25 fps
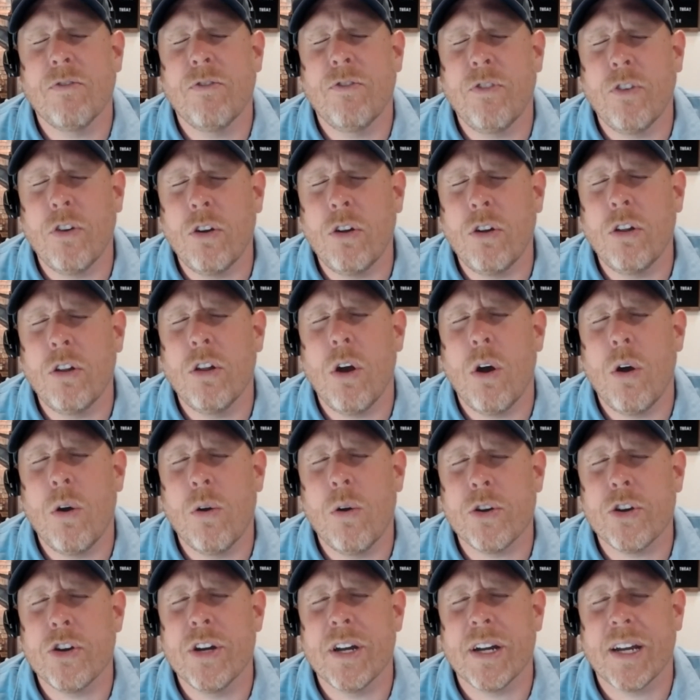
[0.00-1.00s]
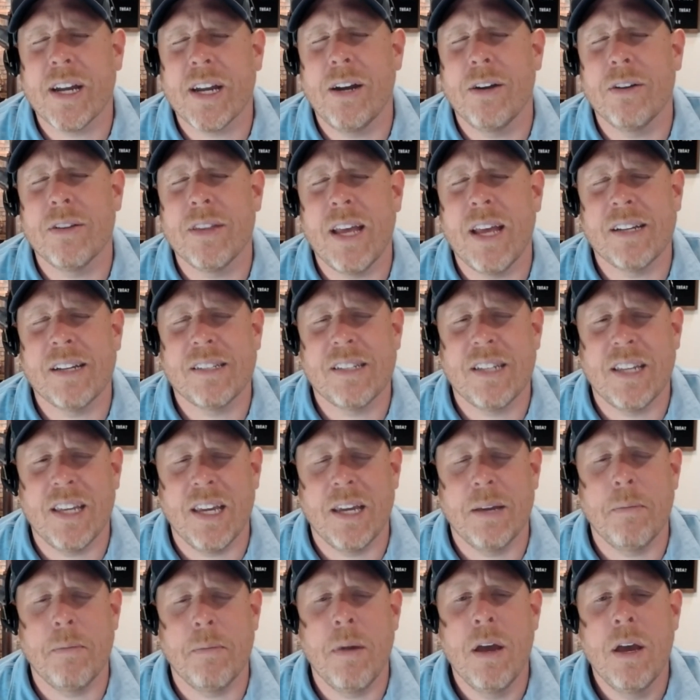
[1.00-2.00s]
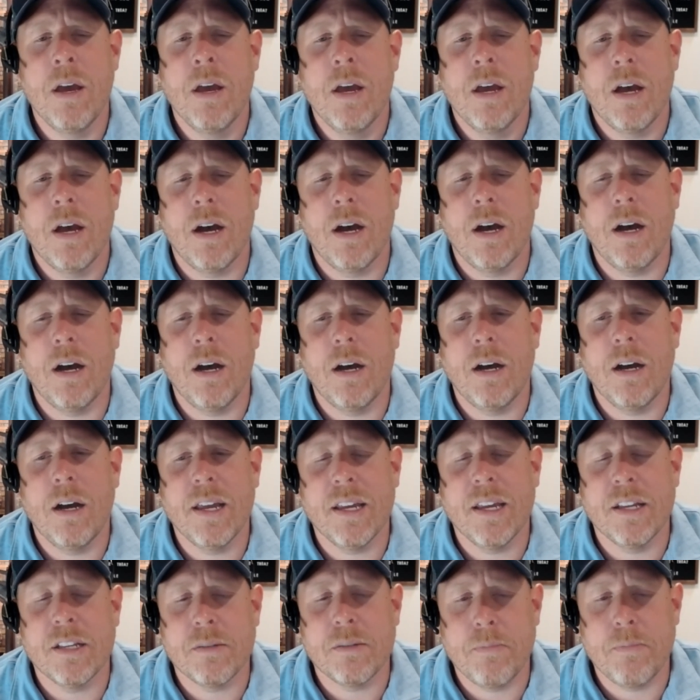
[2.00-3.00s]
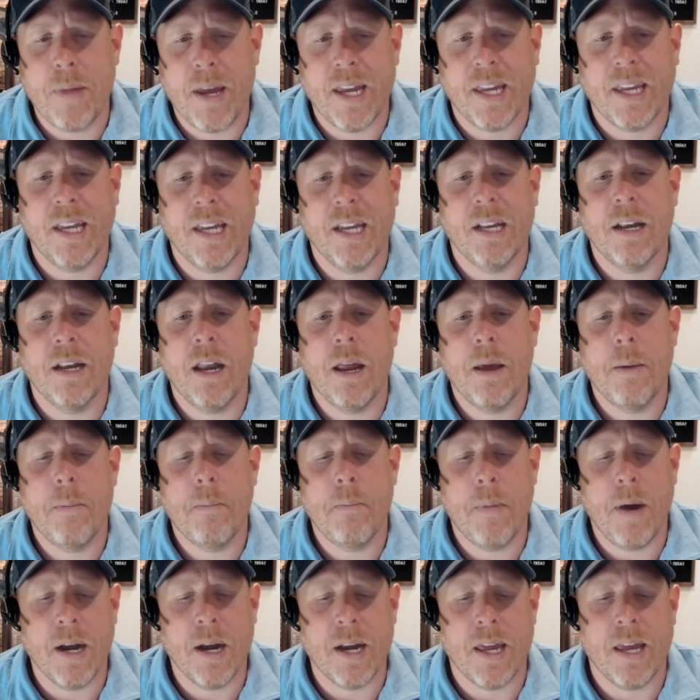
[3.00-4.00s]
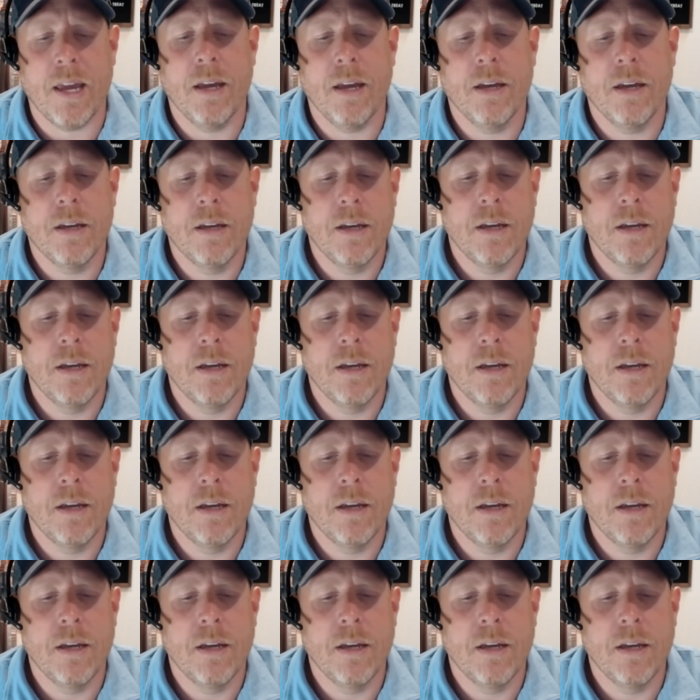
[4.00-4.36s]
full owner account, that team is making money,